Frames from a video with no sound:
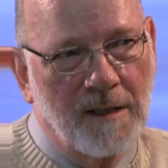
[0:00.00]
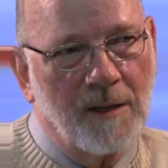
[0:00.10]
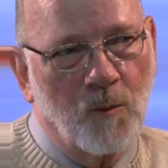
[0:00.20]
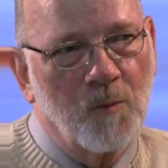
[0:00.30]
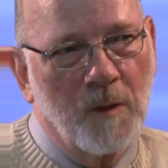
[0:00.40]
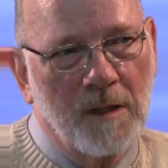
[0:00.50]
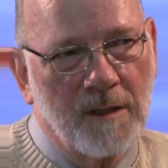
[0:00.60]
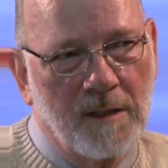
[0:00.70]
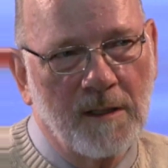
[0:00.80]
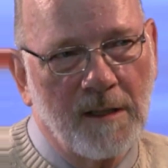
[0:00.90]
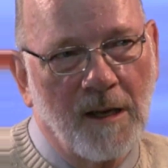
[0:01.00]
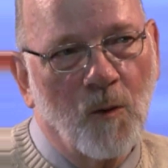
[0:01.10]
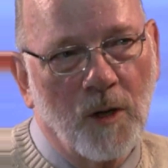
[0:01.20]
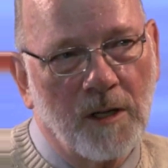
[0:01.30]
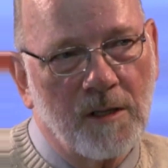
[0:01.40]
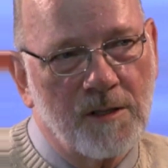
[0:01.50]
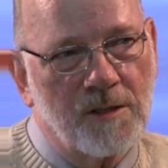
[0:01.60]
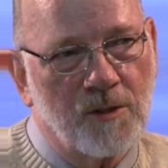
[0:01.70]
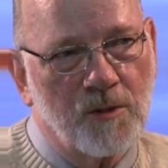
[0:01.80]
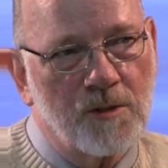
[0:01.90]
and in that in, the, in that way
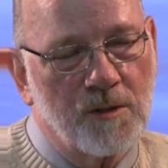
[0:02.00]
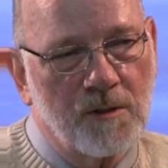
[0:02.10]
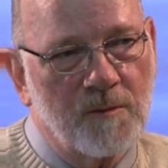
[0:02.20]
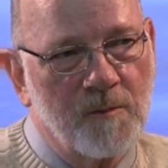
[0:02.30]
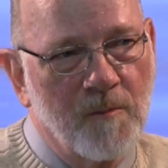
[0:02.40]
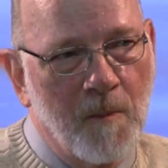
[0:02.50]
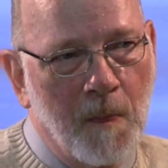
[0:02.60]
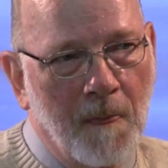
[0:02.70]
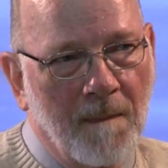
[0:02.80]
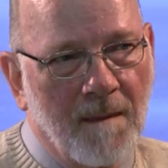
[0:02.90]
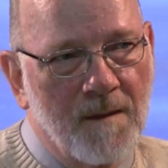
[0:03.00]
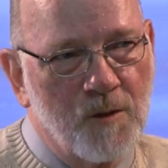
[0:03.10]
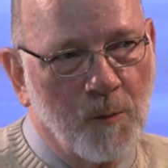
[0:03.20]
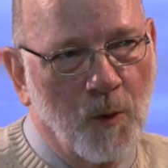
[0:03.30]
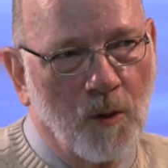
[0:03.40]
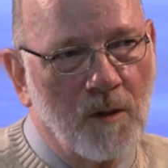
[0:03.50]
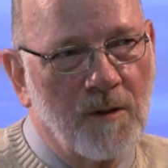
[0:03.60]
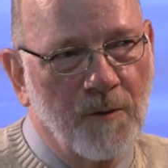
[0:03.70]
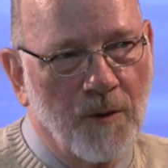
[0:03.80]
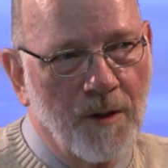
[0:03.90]
institutional
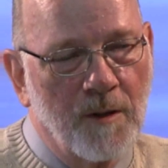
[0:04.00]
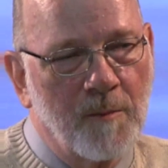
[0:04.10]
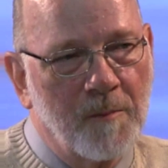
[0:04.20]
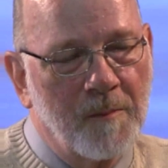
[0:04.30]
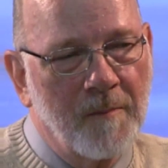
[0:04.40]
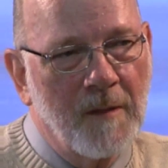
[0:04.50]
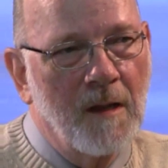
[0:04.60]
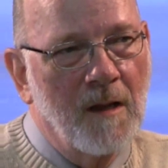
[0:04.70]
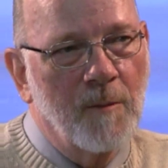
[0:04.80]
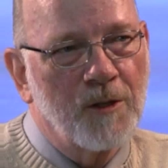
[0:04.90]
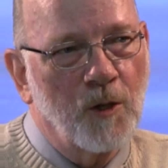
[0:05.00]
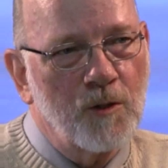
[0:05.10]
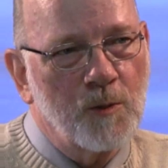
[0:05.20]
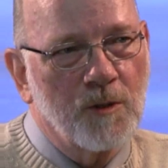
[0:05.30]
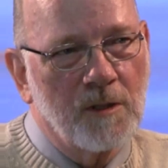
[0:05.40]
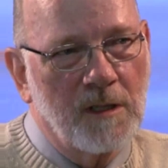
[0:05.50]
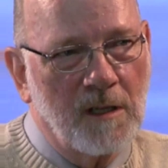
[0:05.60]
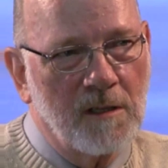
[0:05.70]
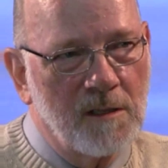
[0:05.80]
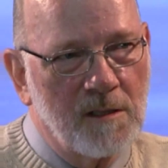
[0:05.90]
support for them. But those were
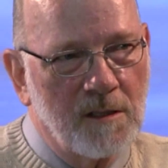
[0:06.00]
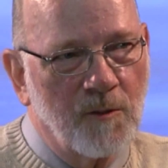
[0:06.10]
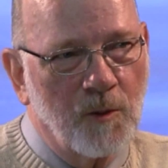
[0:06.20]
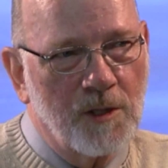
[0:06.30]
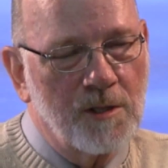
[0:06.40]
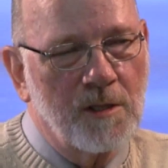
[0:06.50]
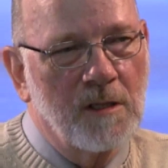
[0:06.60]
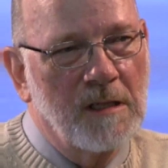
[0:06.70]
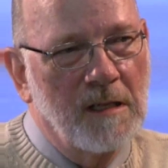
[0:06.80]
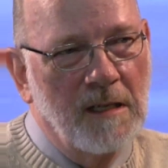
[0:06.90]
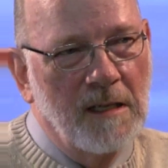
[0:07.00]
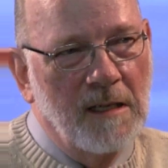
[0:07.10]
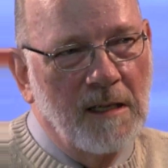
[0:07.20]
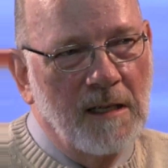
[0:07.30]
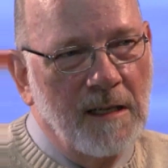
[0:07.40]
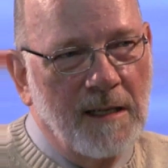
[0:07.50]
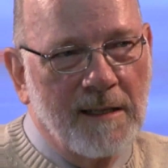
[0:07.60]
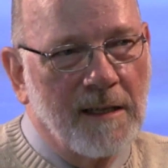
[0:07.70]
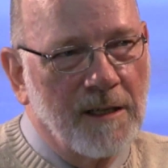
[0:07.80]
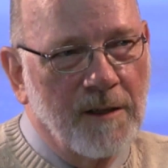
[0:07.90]
the days in which
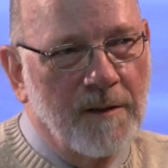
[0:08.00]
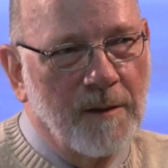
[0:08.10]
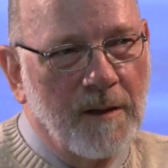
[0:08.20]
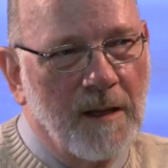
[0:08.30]
they,